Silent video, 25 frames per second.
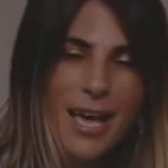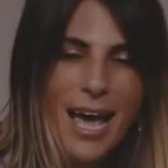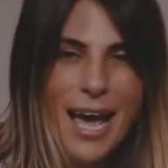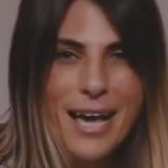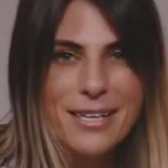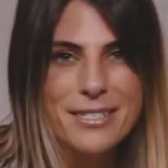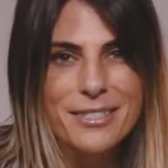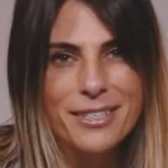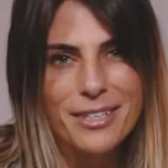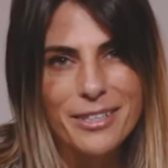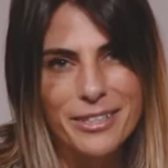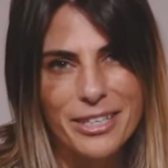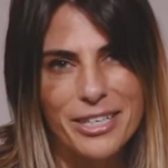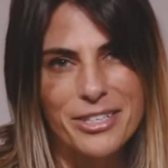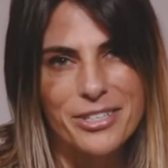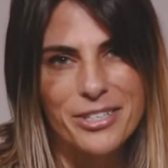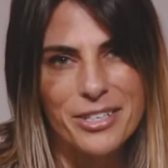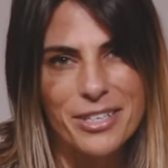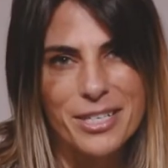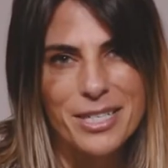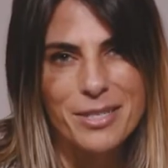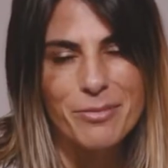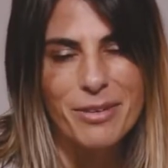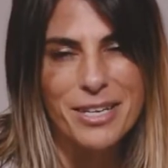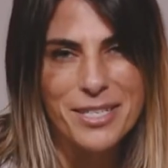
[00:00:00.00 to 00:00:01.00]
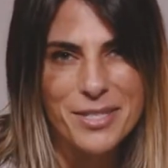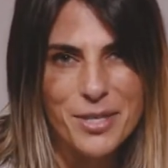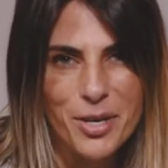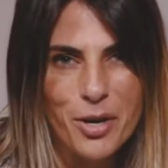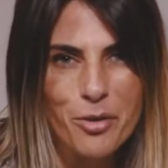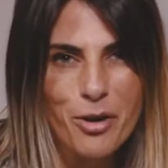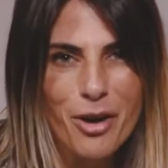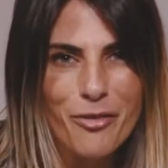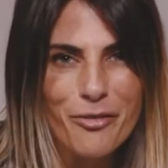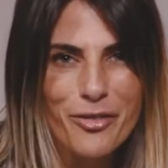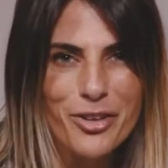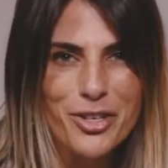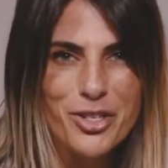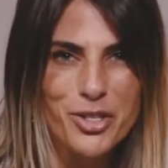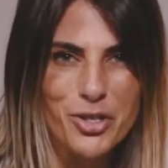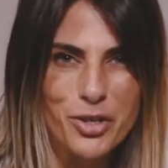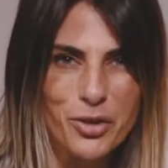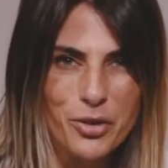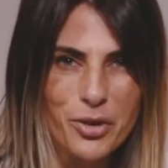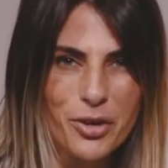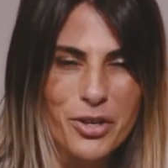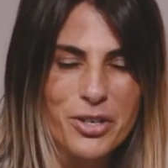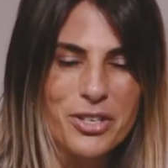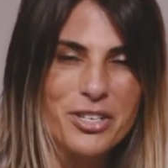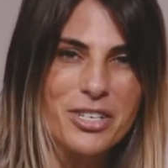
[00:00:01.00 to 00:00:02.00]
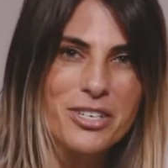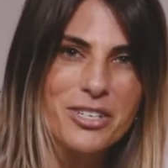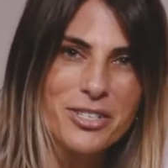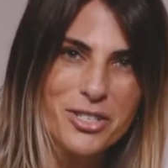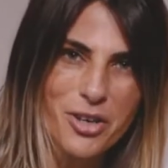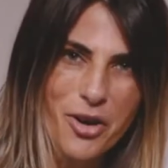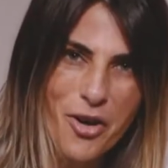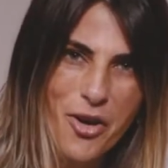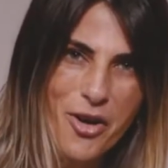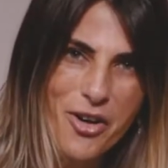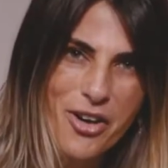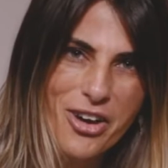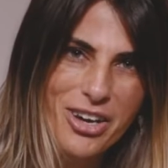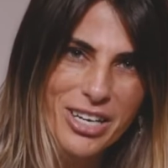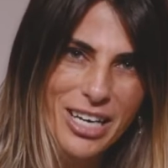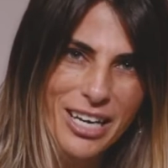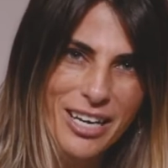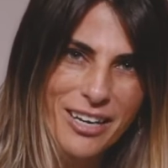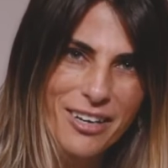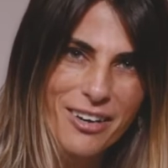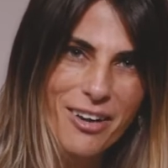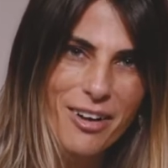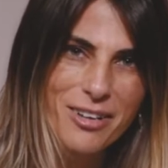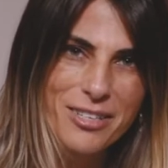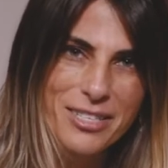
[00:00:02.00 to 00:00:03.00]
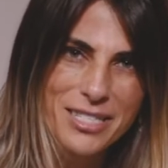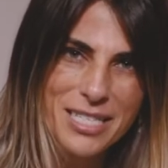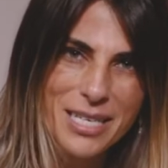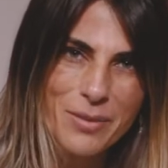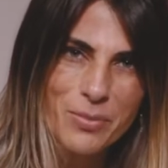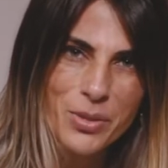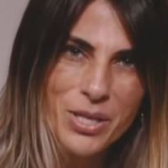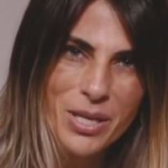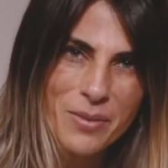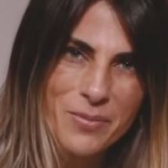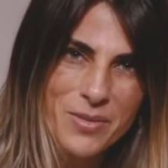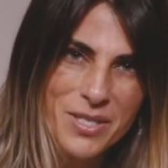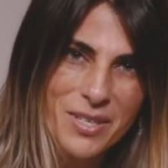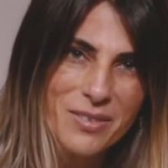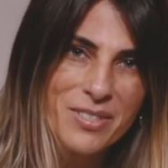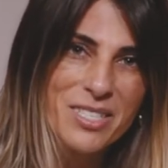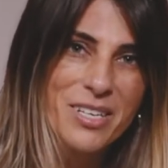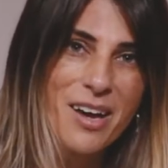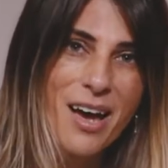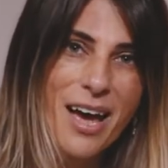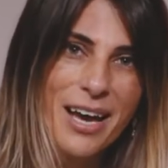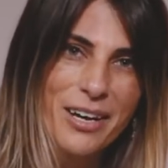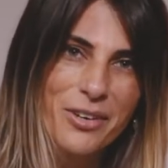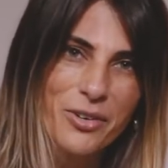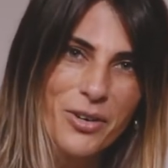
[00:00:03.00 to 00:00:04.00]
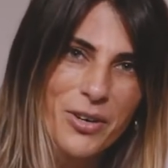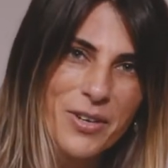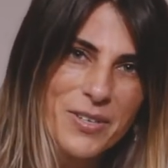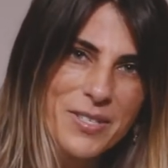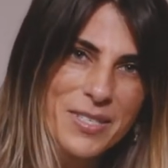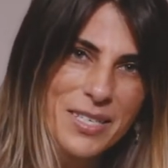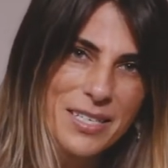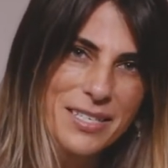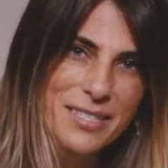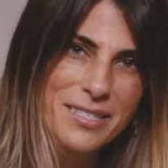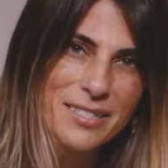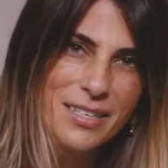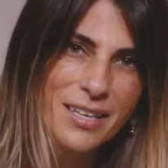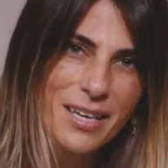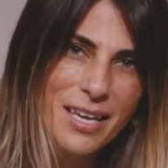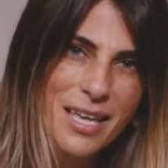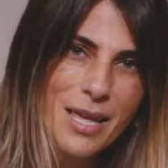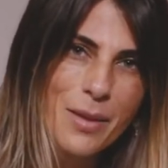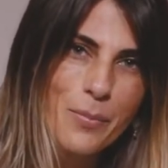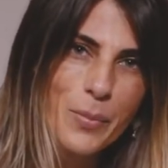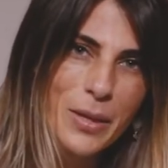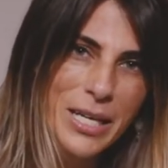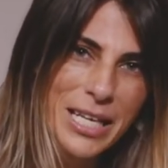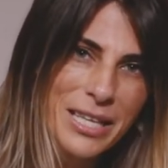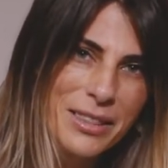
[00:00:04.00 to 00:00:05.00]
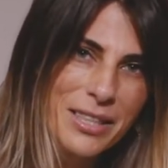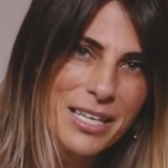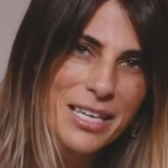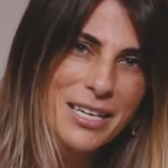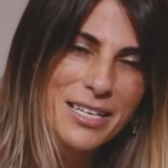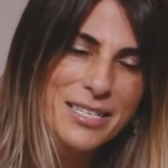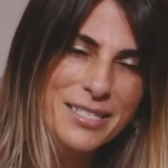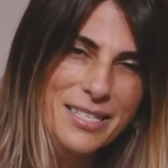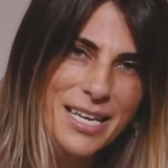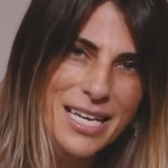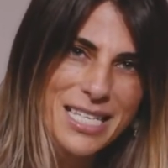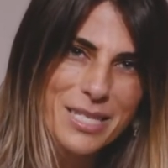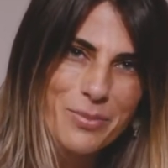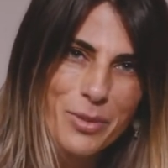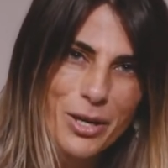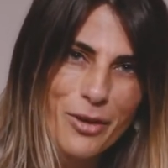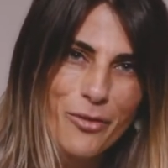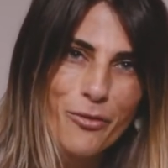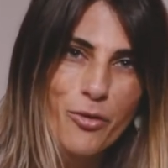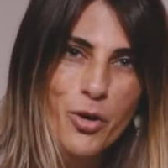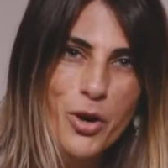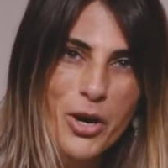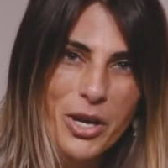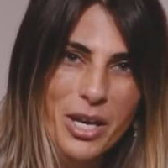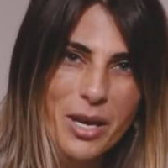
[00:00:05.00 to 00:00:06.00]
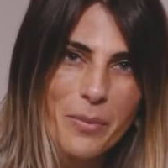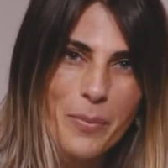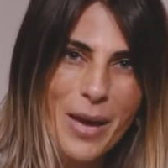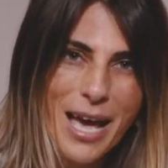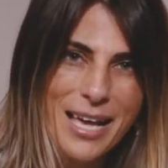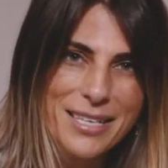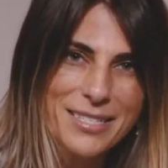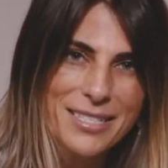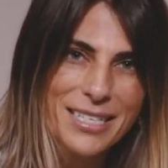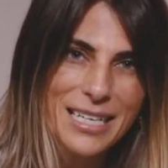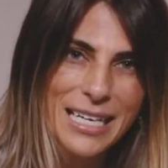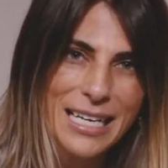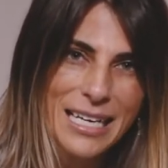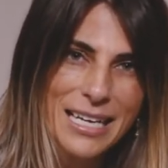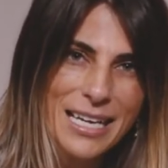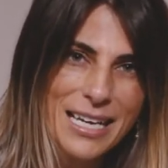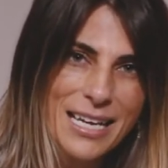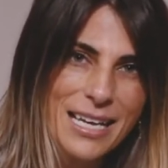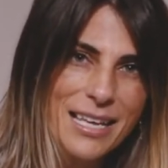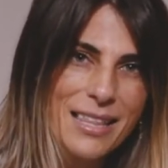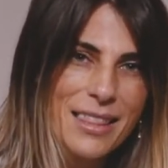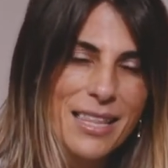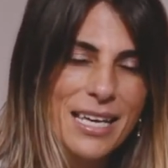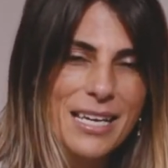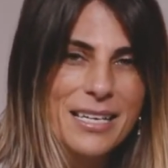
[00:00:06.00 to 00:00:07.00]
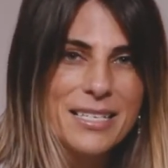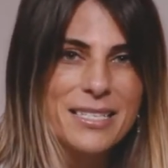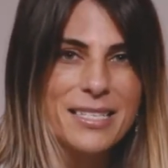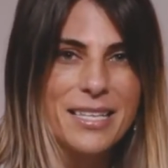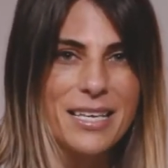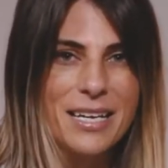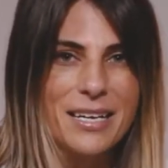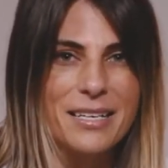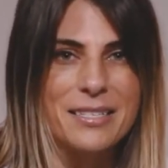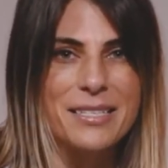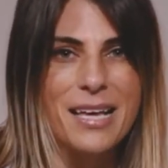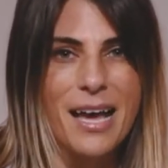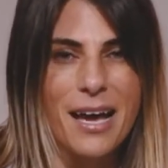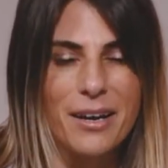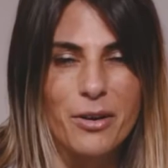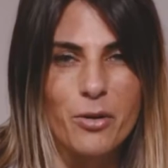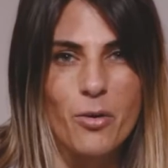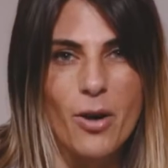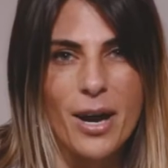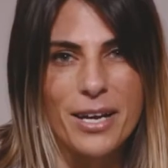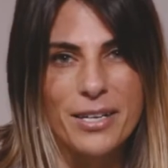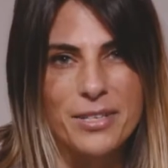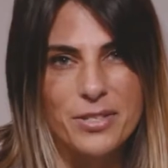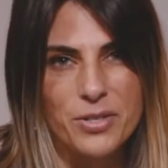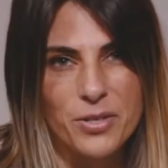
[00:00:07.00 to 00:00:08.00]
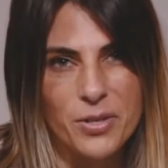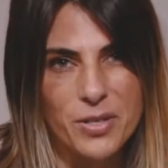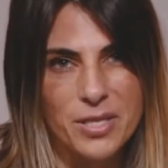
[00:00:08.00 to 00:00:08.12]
As clinicians, we're so often taught to hone in on symptoms and diagnosis, but in the assessment of work capacity, these things aren't quite as